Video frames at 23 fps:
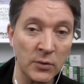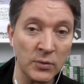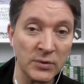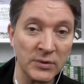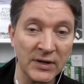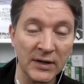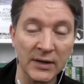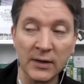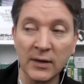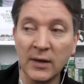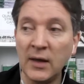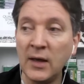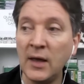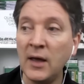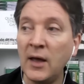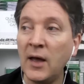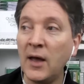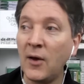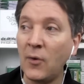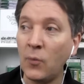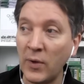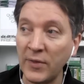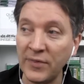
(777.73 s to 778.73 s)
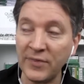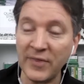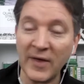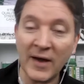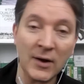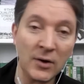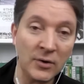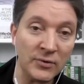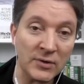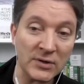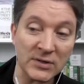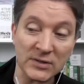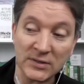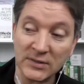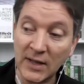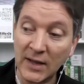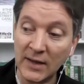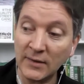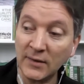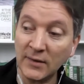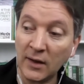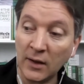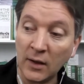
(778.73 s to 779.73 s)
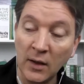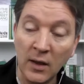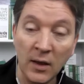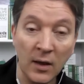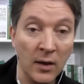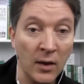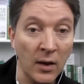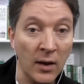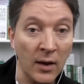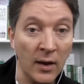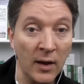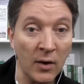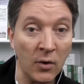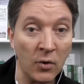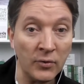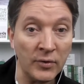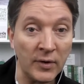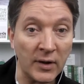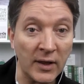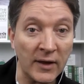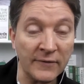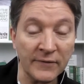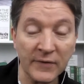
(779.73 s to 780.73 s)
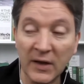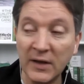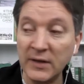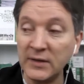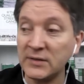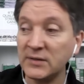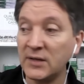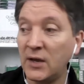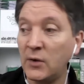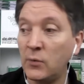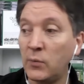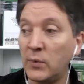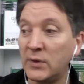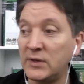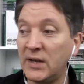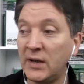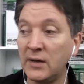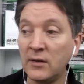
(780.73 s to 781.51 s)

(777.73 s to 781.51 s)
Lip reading: with that understanding on the left-hand side with Taylor, with the